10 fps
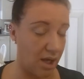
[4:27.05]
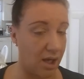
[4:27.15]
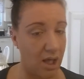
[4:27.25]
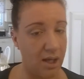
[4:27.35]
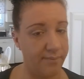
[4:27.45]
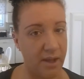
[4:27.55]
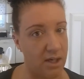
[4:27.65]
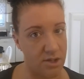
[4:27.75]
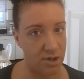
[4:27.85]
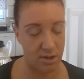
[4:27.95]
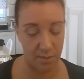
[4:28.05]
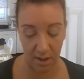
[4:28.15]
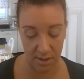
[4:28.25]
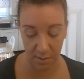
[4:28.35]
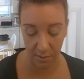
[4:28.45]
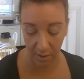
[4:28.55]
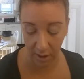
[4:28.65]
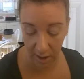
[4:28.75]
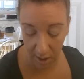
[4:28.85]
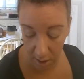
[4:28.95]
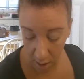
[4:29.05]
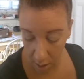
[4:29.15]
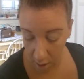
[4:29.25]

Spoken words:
I need to talk to my husband about lighting.